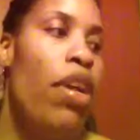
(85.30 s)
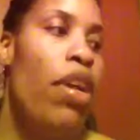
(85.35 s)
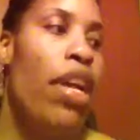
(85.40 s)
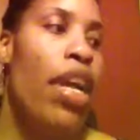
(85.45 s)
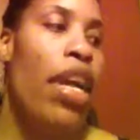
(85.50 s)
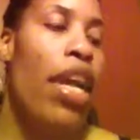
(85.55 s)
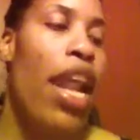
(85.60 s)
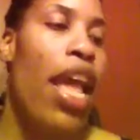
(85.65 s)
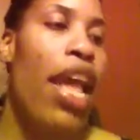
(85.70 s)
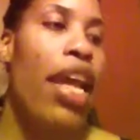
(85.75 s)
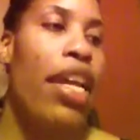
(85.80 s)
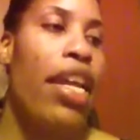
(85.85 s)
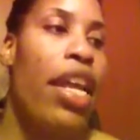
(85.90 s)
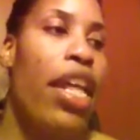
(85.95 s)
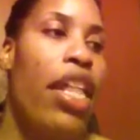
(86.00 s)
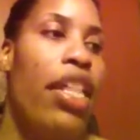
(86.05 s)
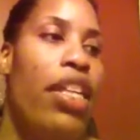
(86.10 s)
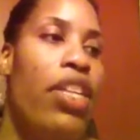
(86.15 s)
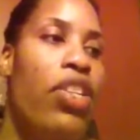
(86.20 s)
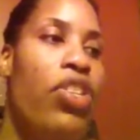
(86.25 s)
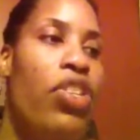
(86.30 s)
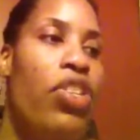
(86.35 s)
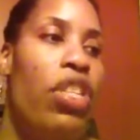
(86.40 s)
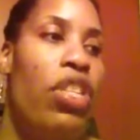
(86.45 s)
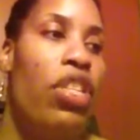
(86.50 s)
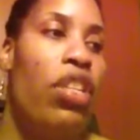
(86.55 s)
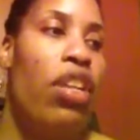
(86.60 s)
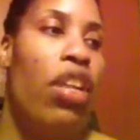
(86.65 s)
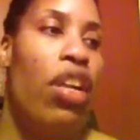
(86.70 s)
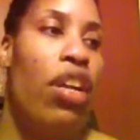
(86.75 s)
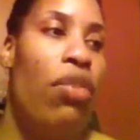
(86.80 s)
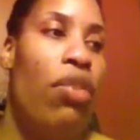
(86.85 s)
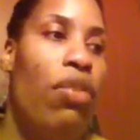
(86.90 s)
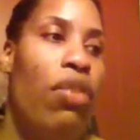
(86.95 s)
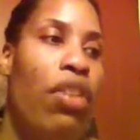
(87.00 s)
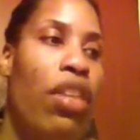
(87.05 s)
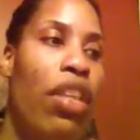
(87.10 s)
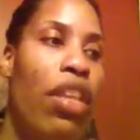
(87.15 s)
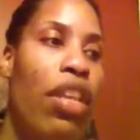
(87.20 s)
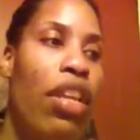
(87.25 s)
and I acknowledged,
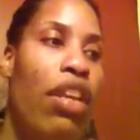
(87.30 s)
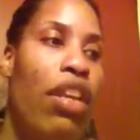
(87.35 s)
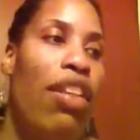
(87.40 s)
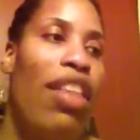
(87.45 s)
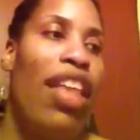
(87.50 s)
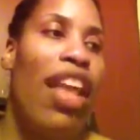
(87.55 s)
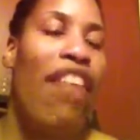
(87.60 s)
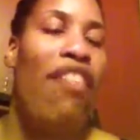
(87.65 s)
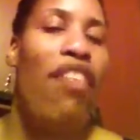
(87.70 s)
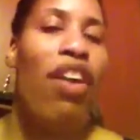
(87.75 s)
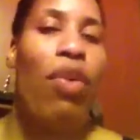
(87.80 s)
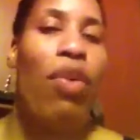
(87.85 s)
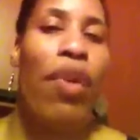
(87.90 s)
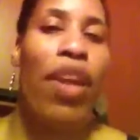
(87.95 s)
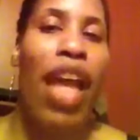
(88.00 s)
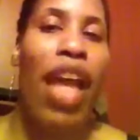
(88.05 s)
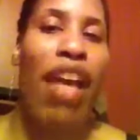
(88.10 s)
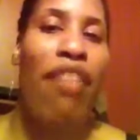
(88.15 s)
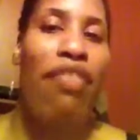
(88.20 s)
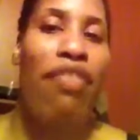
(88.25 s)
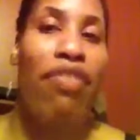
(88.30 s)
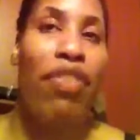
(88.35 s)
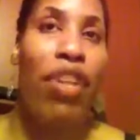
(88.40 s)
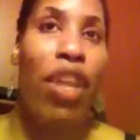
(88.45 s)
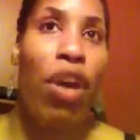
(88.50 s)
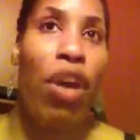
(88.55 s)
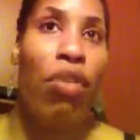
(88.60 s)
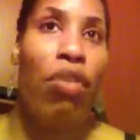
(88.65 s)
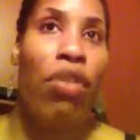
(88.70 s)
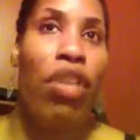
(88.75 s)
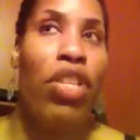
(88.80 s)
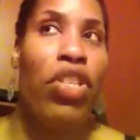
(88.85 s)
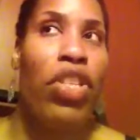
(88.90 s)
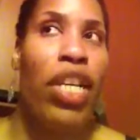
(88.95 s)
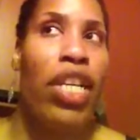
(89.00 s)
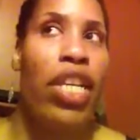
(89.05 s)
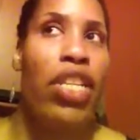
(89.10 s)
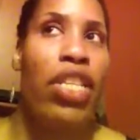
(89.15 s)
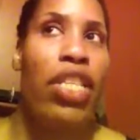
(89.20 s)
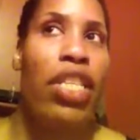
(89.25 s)
like I've known the
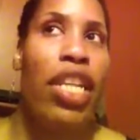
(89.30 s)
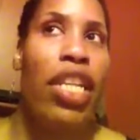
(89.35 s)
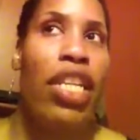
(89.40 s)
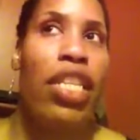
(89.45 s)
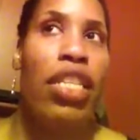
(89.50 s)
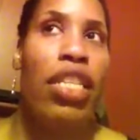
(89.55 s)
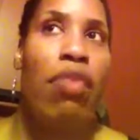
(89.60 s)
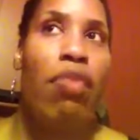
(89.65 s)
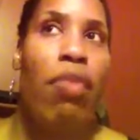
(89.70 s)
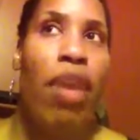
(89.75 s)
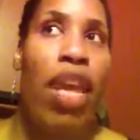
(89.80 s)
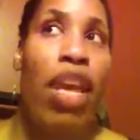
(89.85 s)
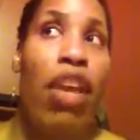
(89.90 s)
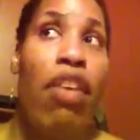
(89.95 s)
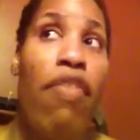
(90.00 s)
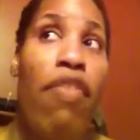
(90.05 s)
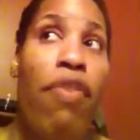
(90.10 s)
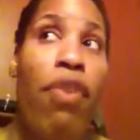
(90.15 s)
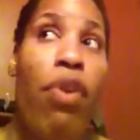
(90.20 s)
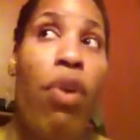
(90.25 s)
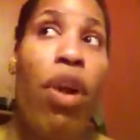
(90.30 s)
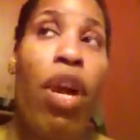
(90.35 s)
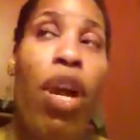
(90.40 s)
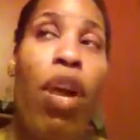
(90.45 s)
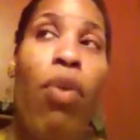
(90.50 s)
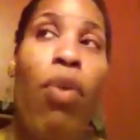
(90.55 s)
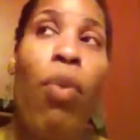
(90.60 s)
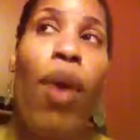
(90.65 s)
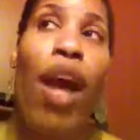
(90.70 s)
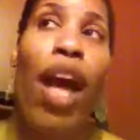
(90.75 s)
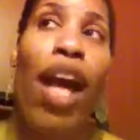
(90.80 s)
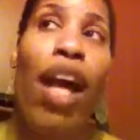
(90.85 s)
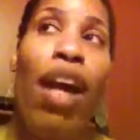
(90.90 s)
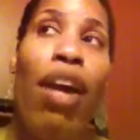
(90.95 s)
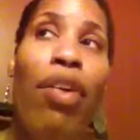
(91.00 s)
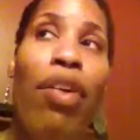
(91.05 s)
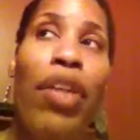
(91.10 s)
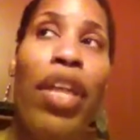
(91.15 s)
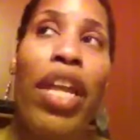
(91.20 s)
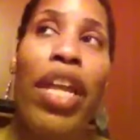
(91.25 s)
changes I need to make for a
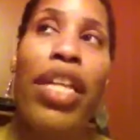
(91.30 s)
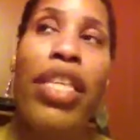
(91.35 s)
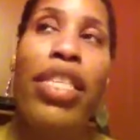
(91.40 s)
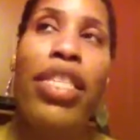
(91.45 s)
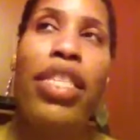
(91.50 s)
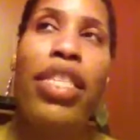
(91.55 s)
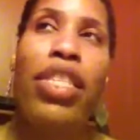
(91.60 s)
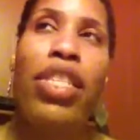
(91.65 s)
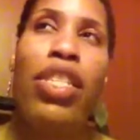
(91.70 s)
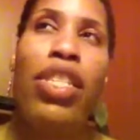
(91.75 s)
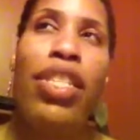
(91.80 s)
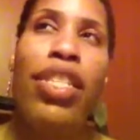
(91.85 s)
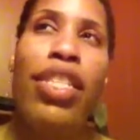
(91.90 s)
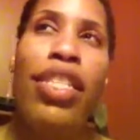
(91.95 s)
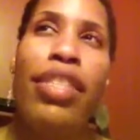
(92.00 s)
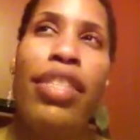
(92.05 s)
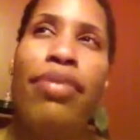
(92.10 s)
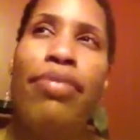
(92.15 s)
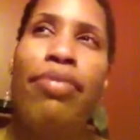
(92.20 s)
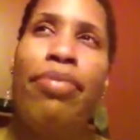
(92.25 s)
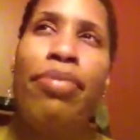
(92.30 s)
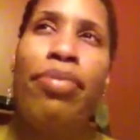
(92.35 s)
while. It's